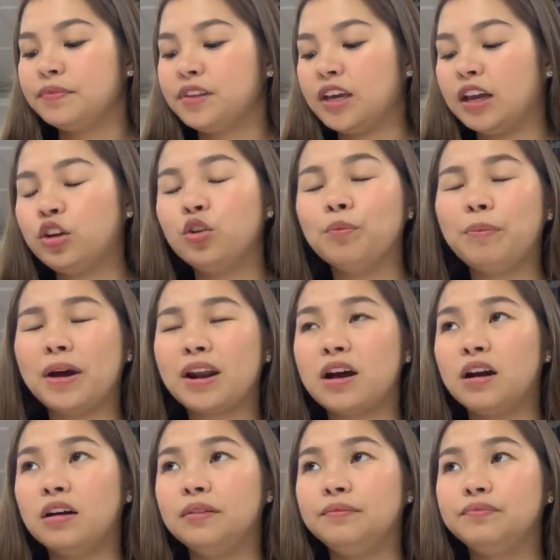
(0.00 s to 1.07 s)
yan yung
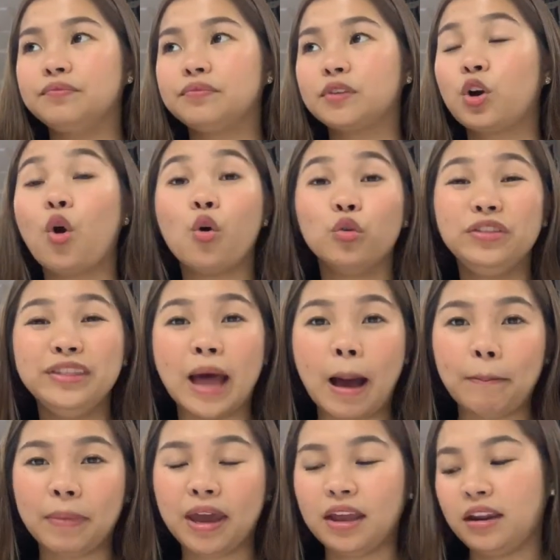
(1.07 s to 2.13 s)
parang code
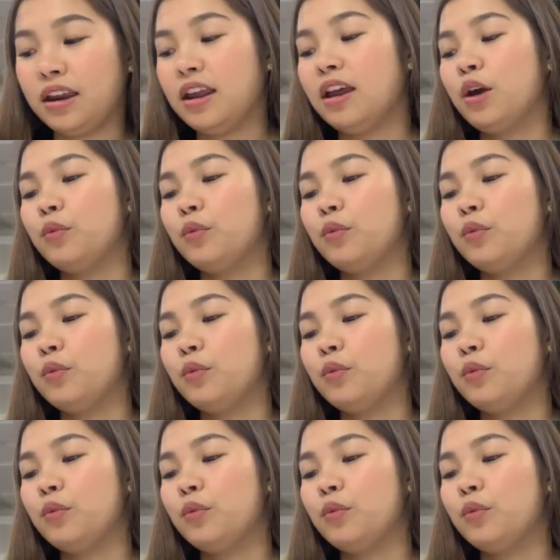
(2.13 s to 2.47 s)
namin.